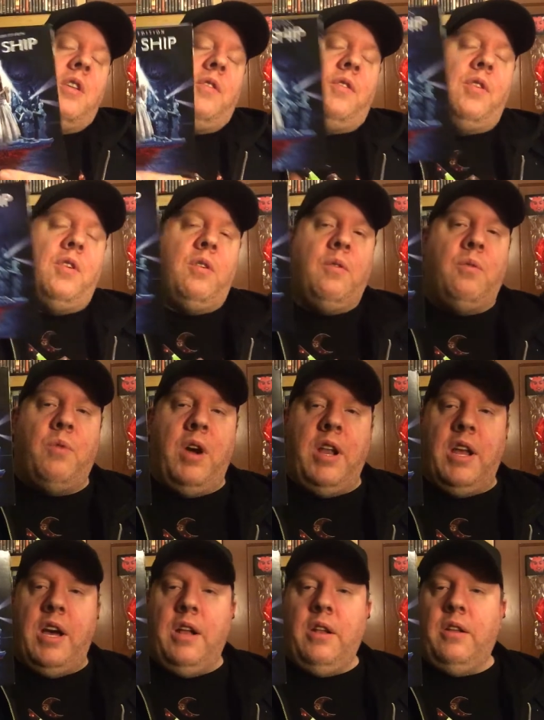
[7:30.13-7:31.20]
So
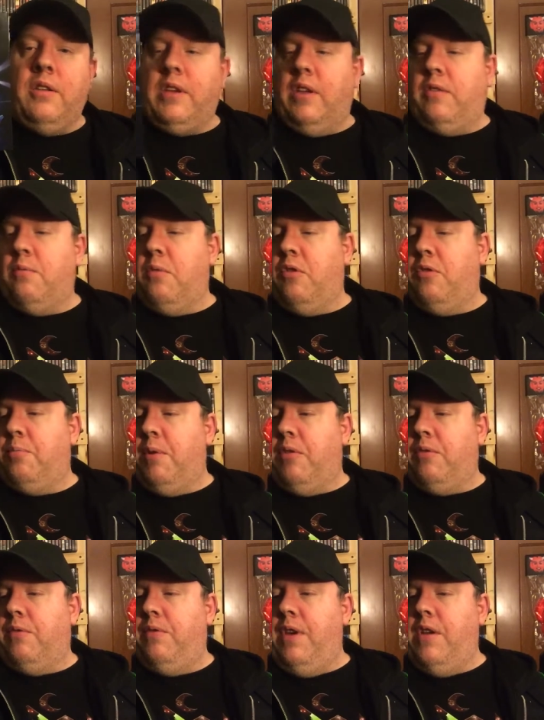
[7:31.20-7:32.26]
why not? It's got some more
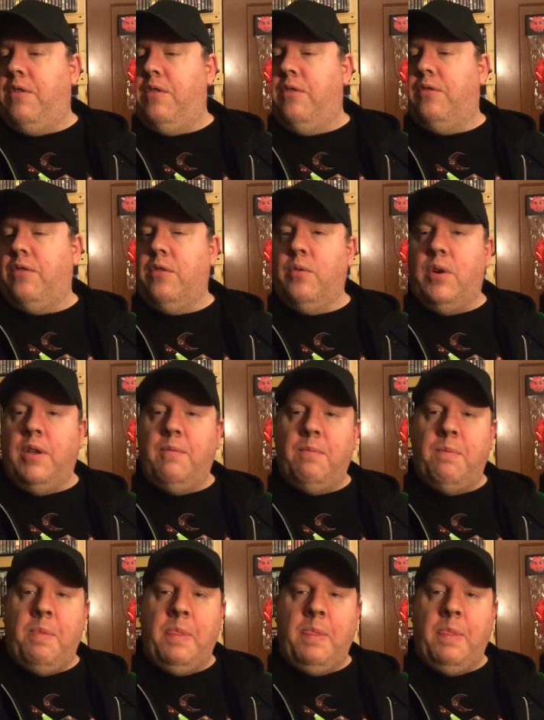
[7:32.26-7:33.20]
special features to it.